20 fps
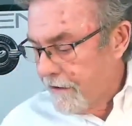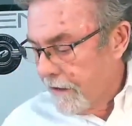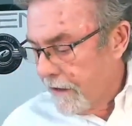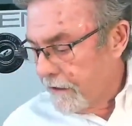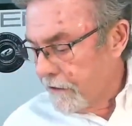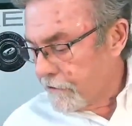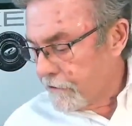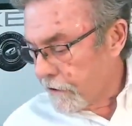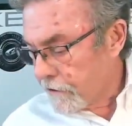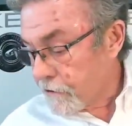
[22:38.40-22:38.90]

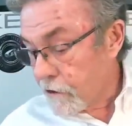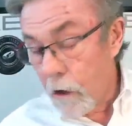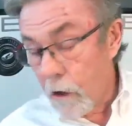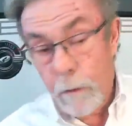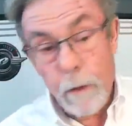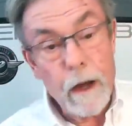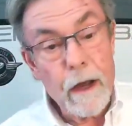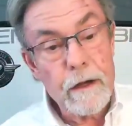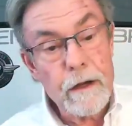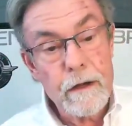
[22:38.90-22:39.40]
96
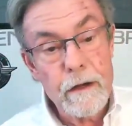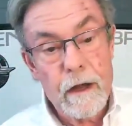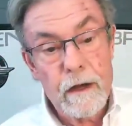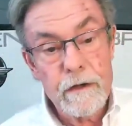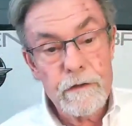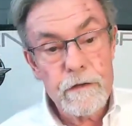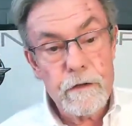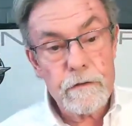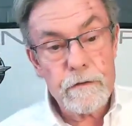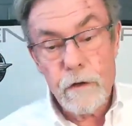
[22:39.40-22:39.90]
Cobra. I had a
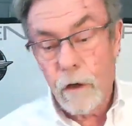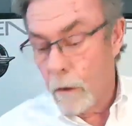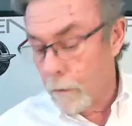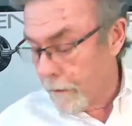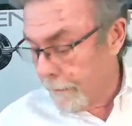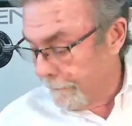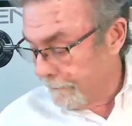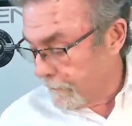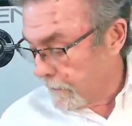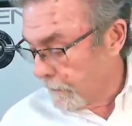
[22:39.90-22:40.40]
96
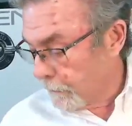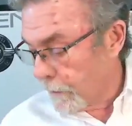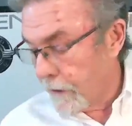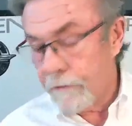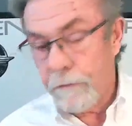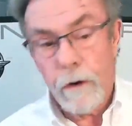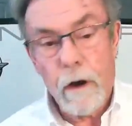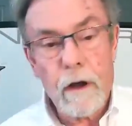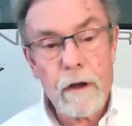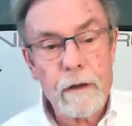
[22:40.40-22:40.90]
Cobra, the
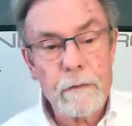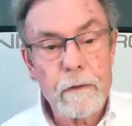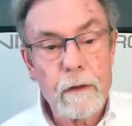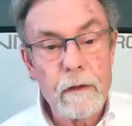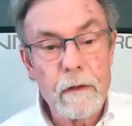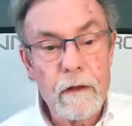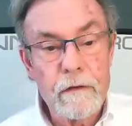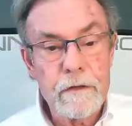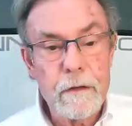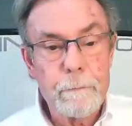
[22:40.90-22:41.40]
Red Rocket.
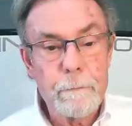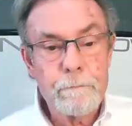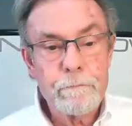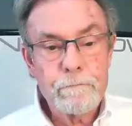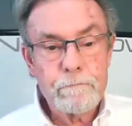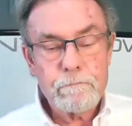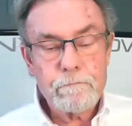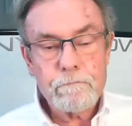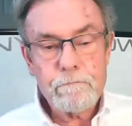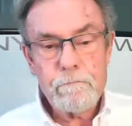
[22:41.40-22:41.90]
I loved it.
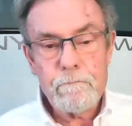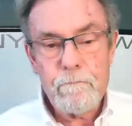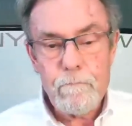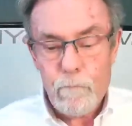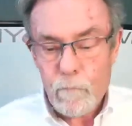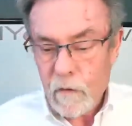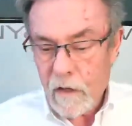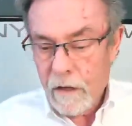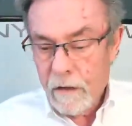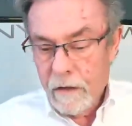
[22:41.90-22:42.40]

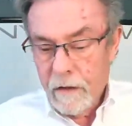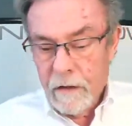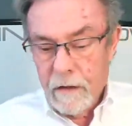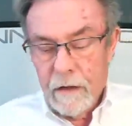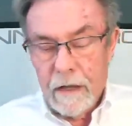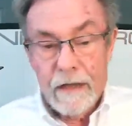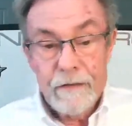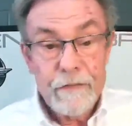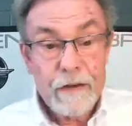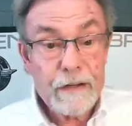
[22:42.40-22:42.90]

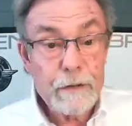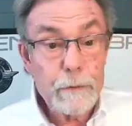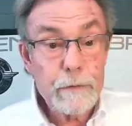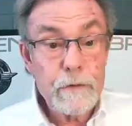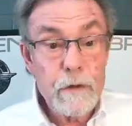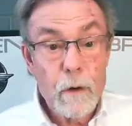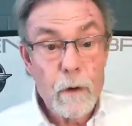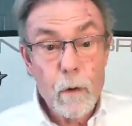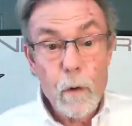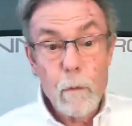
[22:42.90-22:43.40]
In fact, it
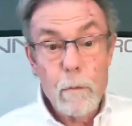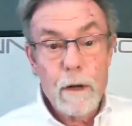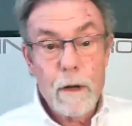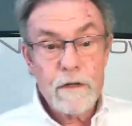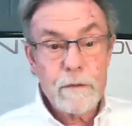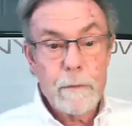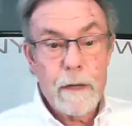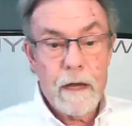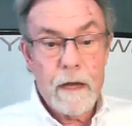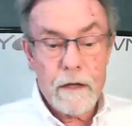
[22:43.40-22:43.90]
was in a whole
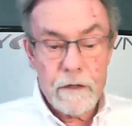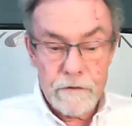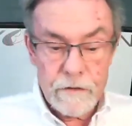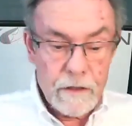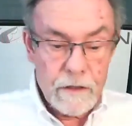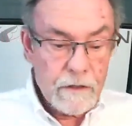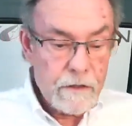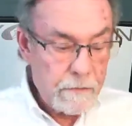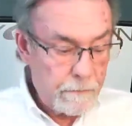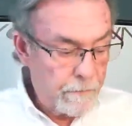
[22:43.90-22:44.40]
bunch of
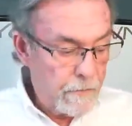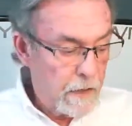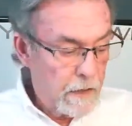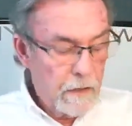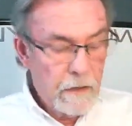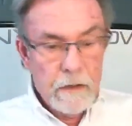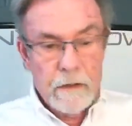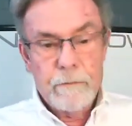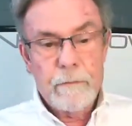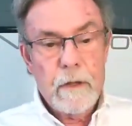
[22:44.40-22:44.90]
magazines
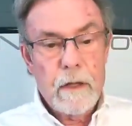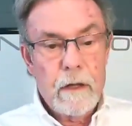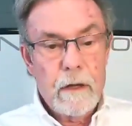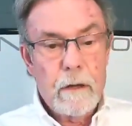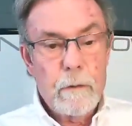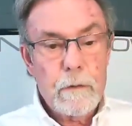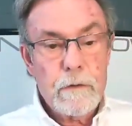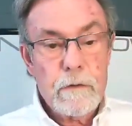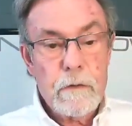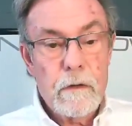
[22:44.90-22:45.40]

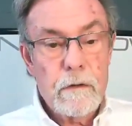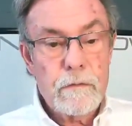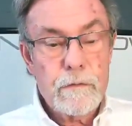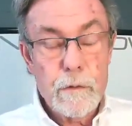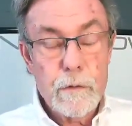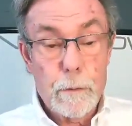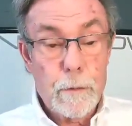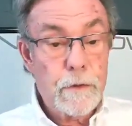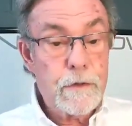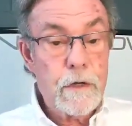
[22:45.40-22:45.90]
uh,
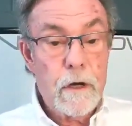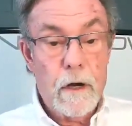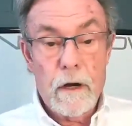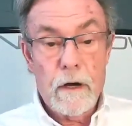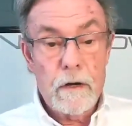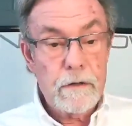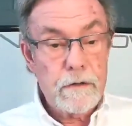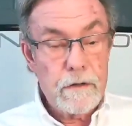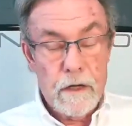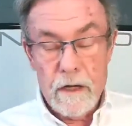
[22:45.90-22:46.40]

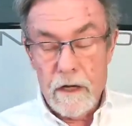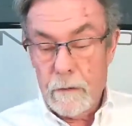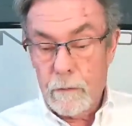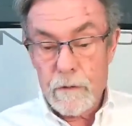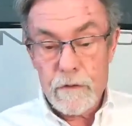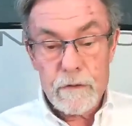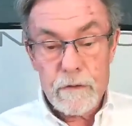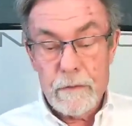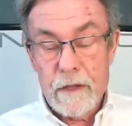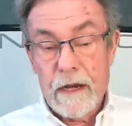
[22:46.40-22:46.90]
supercharged
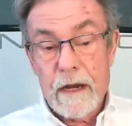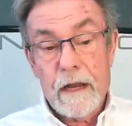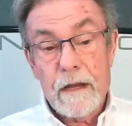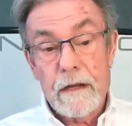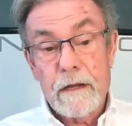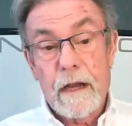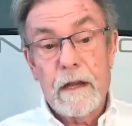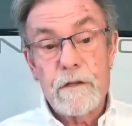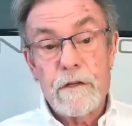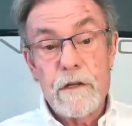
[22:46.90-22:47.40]
and, and
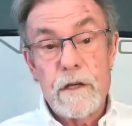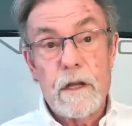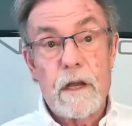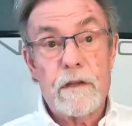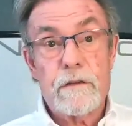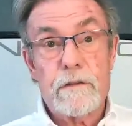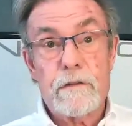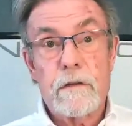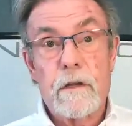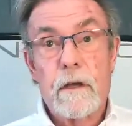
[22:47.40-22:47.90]
had
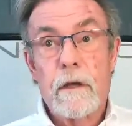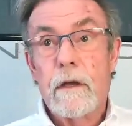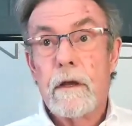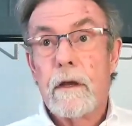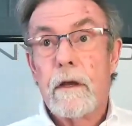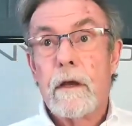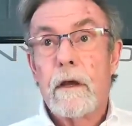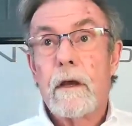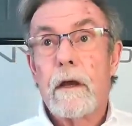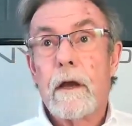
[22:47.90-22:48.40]
AGS
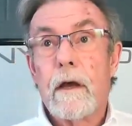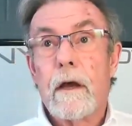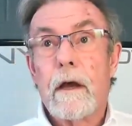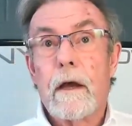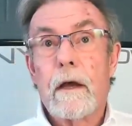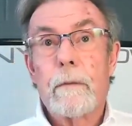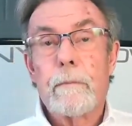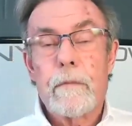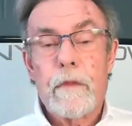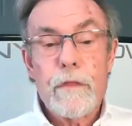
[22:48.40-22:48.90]

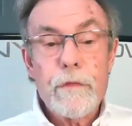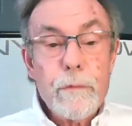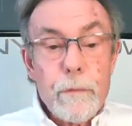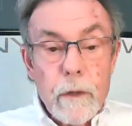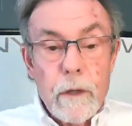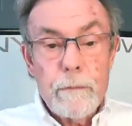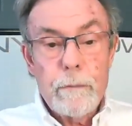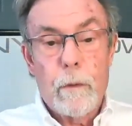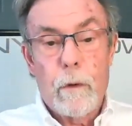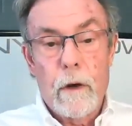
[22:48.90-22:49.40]
uh,
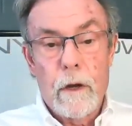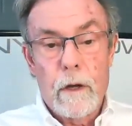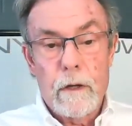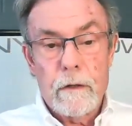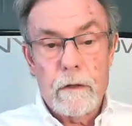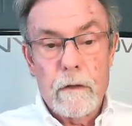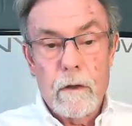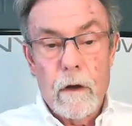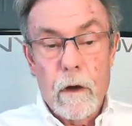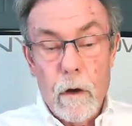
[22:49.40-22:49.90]

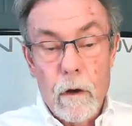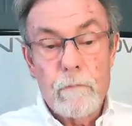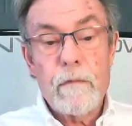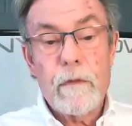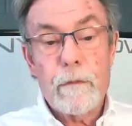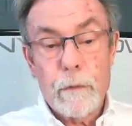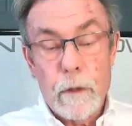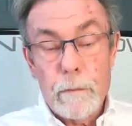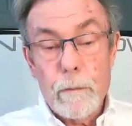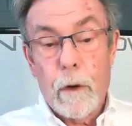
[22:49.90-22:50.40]

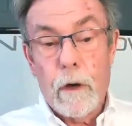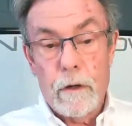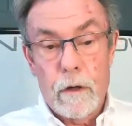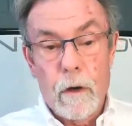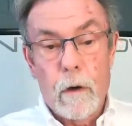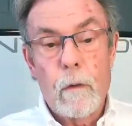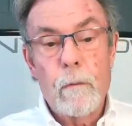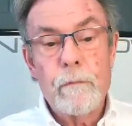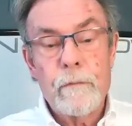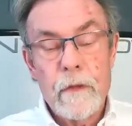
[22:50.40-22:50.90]

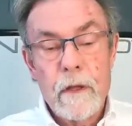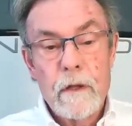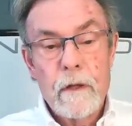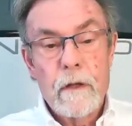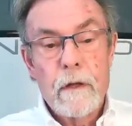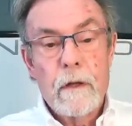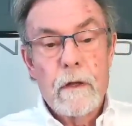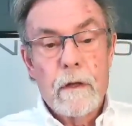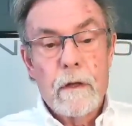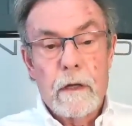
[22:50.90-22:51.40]
3.0.
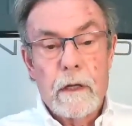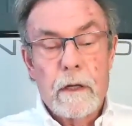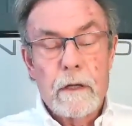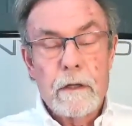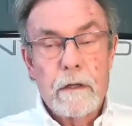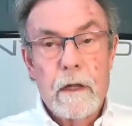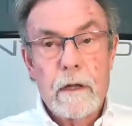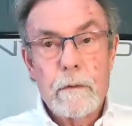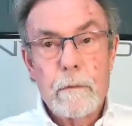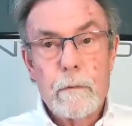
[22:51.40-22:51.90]

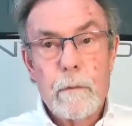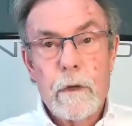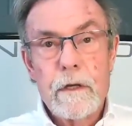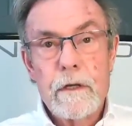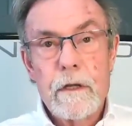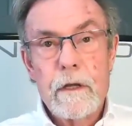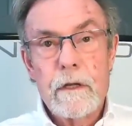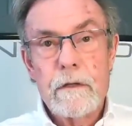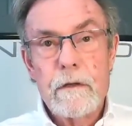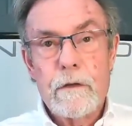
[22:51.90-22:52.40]
And then
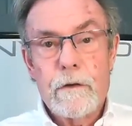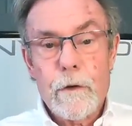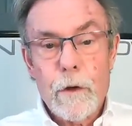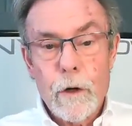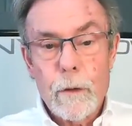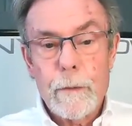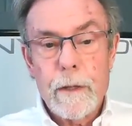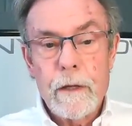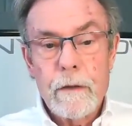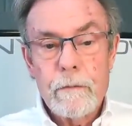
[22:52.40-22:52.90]
we did
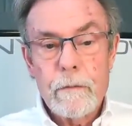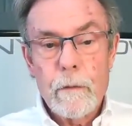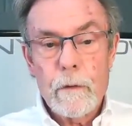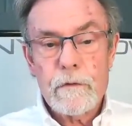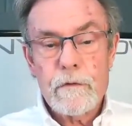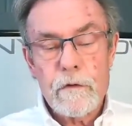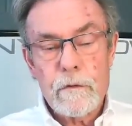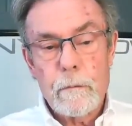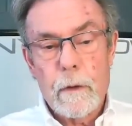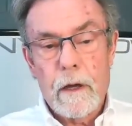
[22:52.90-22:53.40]
Kermi,
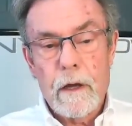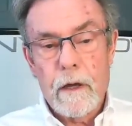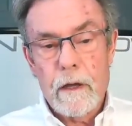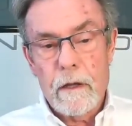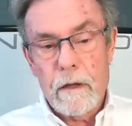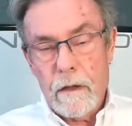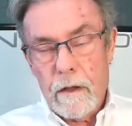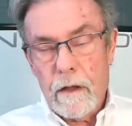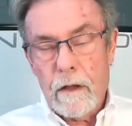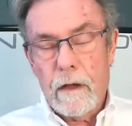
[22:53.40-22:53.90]
which is
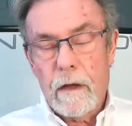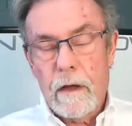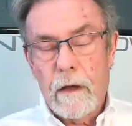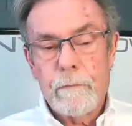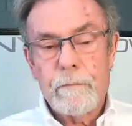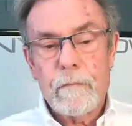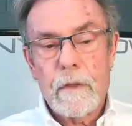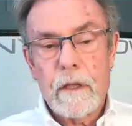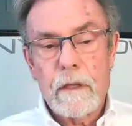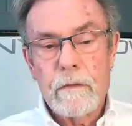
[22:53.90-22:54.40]
my, uh,